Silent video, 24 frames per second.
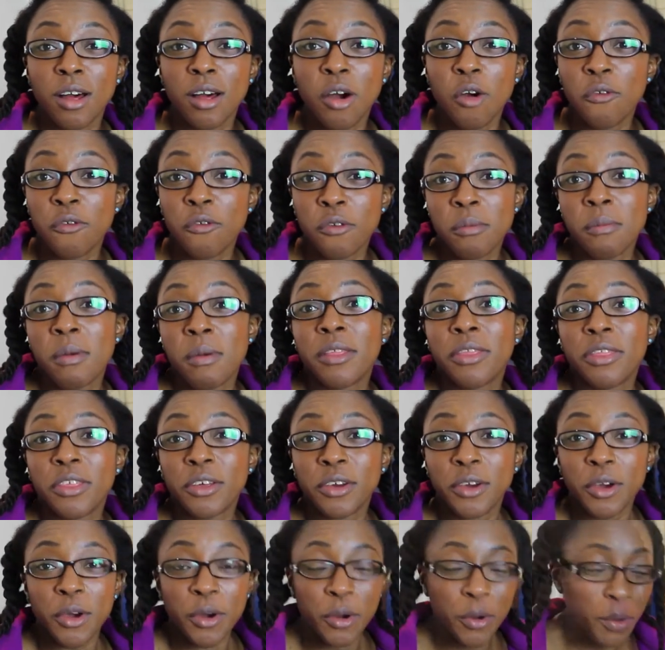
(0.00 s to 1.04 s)
over a month
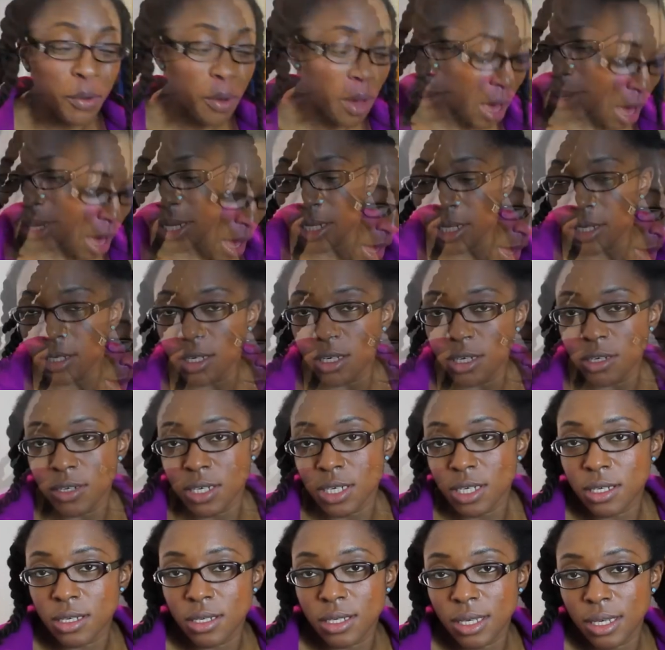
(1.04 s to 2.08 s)
ago, my uh,
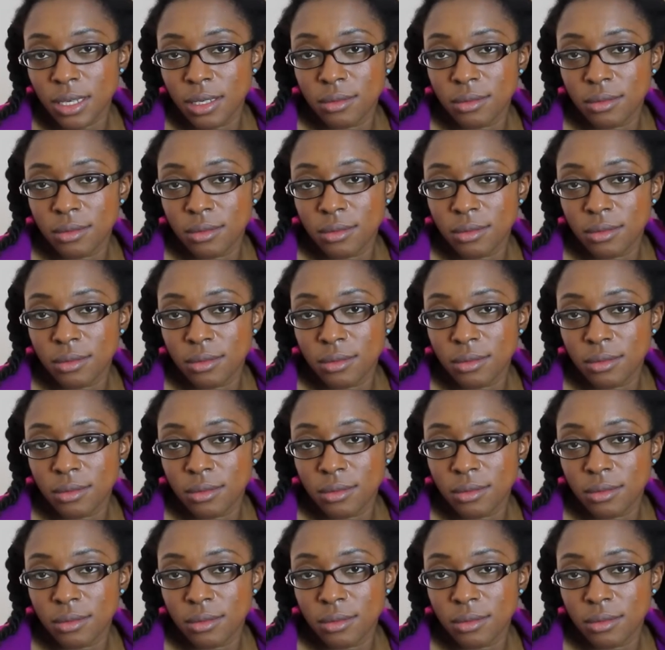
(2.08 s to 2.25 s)
current